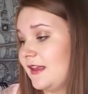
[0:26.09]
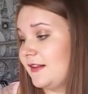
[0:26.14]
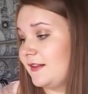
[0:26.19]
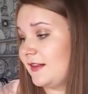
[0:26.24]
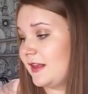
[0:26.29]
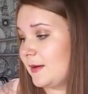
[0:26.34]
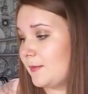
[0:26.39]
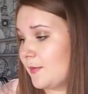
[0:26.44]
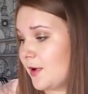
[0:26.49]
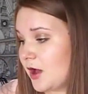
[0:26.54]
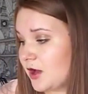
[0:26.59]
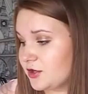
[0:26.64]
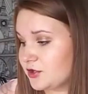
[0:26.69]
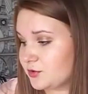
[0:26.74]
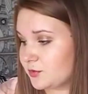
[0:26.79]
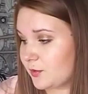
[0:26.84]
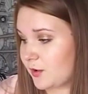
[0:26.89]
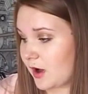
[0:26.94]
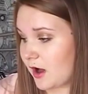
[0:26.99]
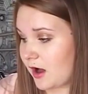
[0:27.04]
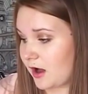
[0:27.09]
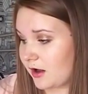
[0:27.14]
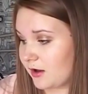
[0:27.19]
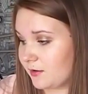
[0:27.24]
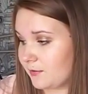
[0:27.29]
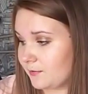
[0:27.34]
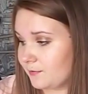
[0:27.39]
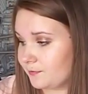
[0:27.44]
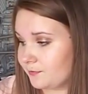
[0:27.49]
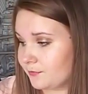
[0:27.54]
is the
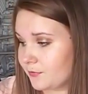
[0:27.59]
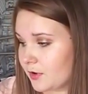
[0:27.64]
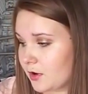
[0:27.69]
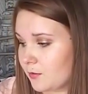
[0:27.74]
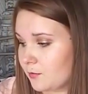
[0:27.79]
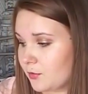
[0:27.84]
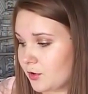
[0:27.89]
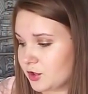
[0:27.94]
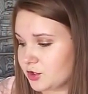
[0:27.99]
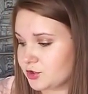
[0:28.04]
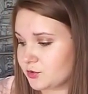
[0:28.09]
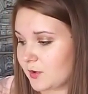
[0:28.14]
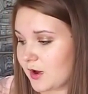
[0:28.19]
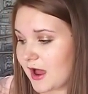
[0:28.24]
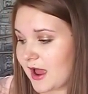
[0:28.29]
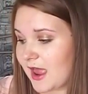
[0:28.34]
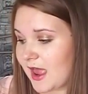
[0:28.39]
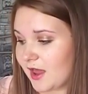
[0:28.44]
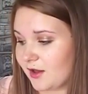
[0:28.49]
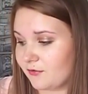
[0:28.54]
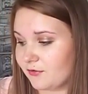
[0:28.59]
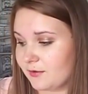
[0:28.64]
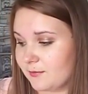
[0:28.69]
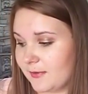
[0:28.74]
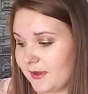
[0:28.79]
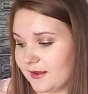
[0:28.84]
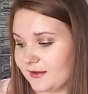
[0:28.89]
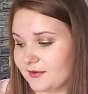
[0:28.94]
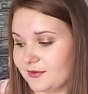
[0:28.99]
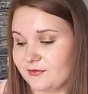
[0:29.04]
Bourjois Healthy
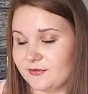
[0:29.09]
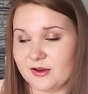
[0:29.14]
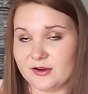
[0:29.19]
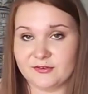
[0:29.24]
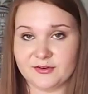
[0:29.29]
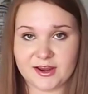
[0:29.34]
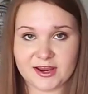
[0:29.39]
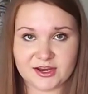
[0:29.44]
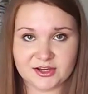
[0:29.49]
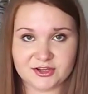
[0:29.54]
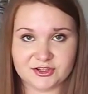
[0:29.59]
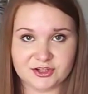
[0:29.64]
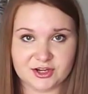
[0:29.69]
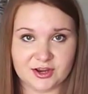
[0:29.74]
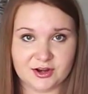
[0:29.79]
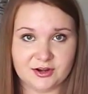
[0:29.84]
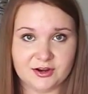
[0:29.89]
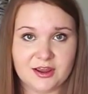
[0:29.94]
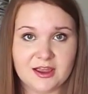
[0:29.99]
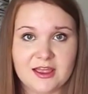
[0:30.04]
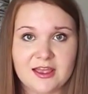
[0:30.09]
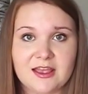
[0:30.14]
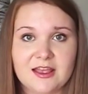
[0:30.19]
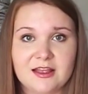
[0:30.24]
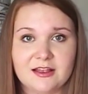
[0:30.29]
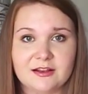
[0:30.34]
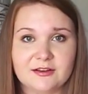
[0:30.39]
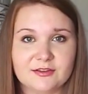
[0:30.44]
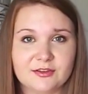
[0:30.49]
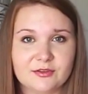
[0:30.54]
Mix Foundation.
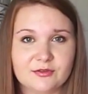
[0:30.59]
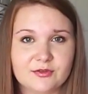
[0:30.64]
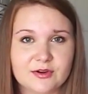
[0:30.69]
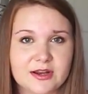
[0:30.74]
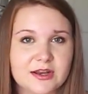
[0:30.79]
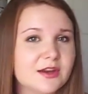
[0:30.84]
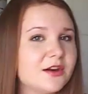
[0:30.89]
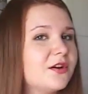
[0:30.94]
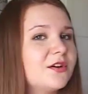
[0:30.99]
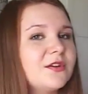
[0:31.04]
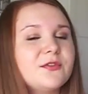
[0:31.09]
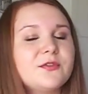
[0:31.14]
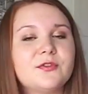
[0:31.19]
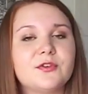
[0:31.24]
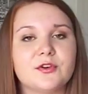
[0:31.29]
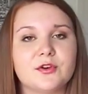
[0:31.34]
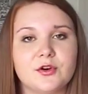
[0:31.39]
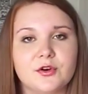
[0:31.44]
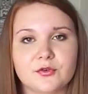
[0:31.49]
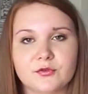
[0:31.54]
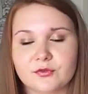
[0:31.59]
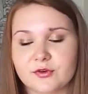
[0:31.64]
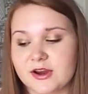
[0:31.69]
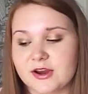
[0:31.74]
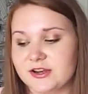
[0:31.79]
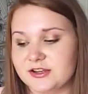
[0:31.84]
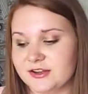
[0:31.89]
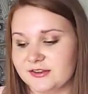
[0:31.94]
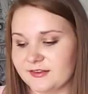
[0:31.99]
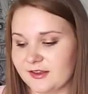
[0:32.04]
This is really good for
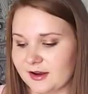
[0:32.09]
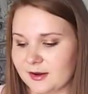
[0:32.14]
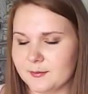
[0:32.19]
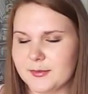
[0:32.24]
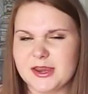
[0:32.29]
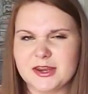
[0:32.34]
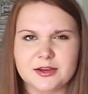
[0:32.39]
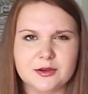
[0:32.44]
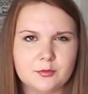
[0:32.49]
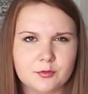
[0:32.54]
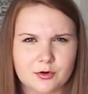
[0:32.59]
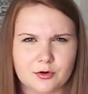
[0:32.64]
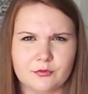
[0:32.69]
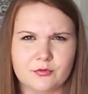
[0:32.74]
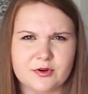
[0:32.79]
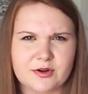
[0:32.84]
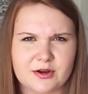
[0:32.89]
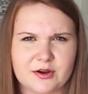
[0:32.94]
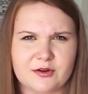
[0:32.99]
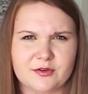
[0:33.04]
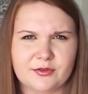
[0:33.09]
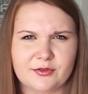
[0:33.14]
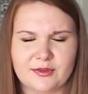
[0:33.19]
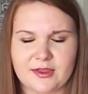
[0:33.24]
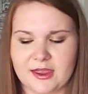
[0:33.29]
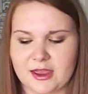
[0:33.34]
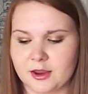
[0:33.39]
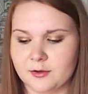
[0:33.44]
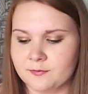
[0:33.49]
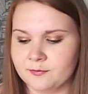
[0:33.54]
coverage. It's like medium coverage, I would
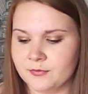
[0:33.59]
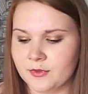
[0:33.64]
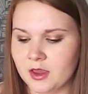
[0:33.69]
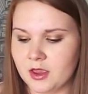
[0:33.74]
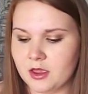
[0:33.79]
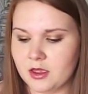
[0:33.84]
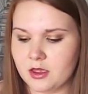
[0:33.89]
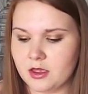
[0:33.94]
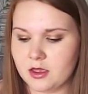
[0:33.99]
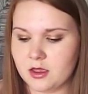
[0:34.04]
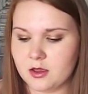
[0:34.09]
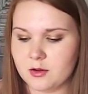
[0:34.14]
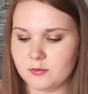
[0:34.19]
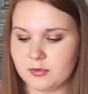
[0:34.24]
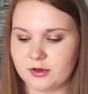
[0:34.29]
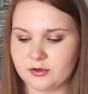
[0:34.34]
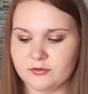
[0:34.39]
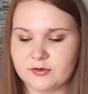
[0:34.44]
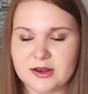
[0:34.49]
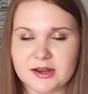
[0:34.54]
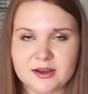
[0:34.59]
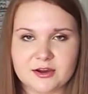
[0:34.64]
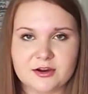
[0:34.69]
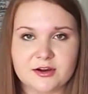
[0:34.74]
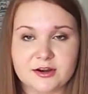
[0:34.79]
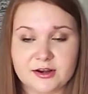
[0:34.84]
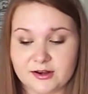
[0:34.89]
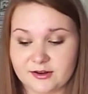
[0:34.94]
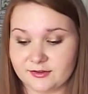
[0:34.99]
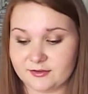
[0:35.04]
say. But it's really
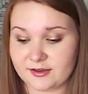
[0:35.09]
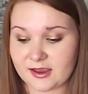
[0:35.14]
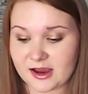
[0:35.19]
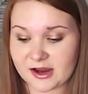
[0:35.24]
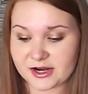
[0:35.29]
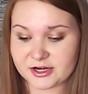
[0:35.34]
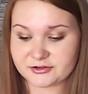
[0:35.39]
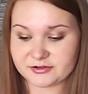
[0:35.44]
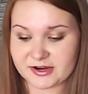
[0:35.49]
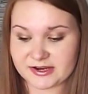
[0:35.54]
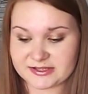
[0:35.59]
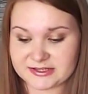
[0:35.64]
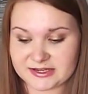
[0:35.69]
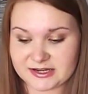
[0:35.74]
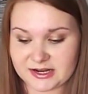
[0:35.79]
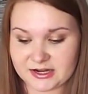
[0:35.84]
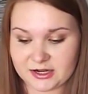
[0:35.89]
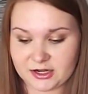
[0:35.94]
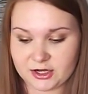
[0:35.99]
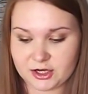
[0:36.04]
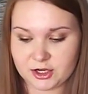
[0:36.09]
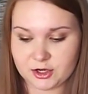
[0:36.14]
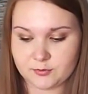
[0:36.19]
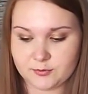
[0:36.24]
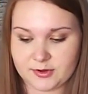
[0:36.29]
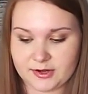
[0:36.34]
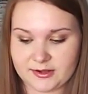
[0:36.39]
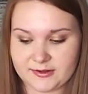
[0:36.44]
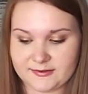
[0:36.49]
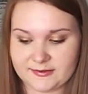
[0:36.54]
good and it's hydrating and a
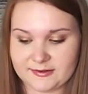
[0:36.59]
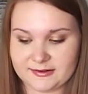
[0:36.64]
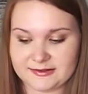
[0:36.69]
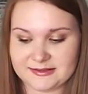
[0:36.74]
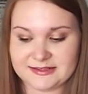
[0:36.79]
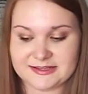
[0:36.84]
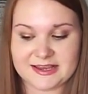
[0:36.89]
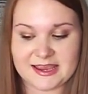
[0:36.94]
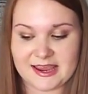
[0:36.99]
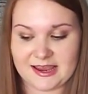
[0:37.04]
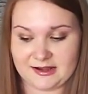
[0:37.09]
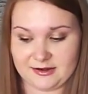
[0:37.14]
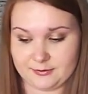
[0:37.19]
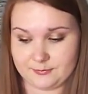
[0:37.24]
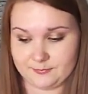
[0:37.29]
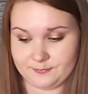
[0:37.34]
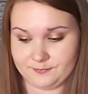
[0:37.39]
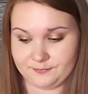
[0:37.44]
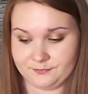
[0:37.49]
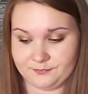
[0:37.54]
luminous skin.